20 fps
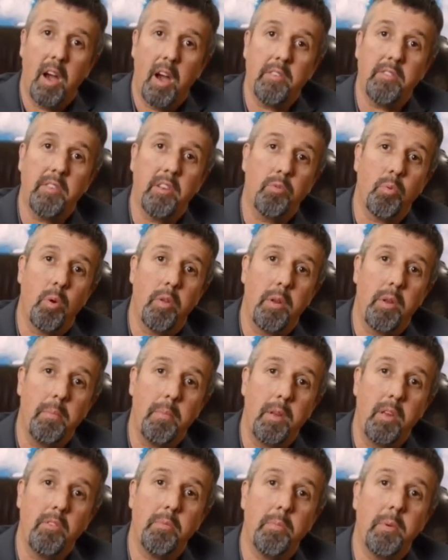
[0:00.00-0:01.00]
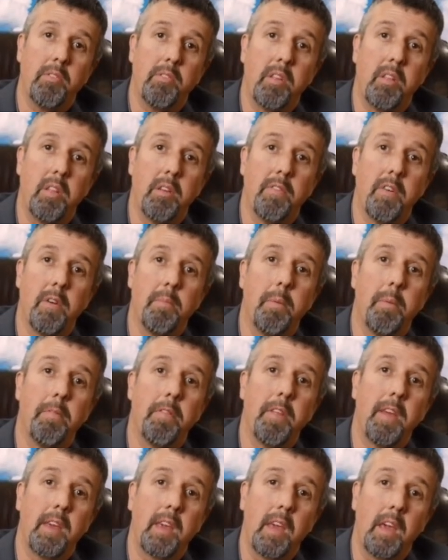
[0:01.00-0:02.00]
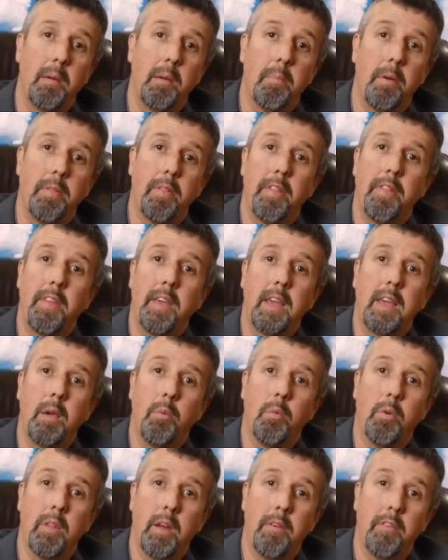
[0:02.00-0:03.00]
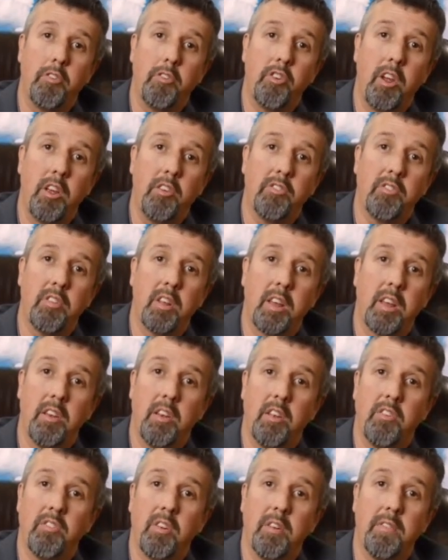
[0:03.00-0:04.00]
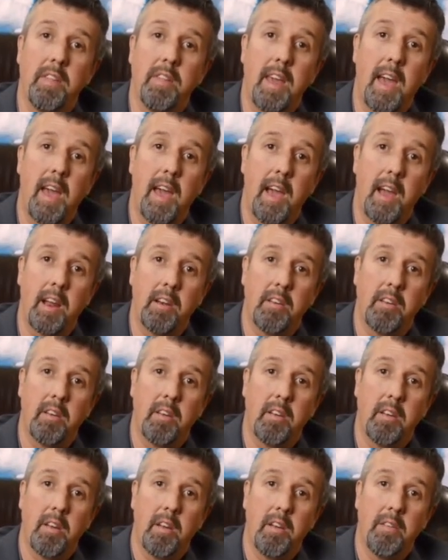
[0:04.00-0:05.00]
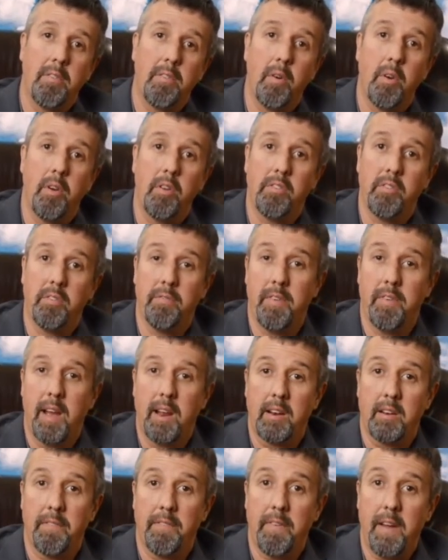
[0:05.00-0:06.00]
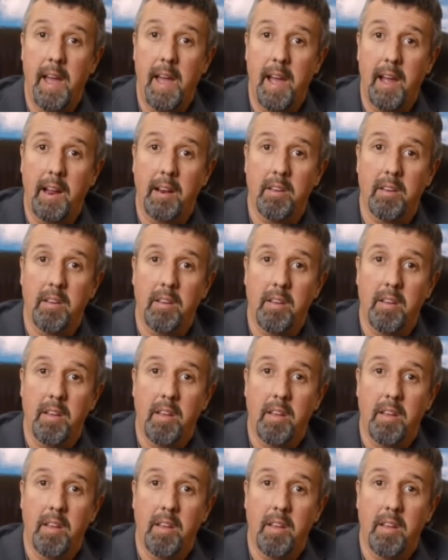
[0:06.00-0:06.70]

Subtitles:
I says, well, he's missing the verb of thinking, but the thinking will never change the condition of the act, for it is in fact a fact.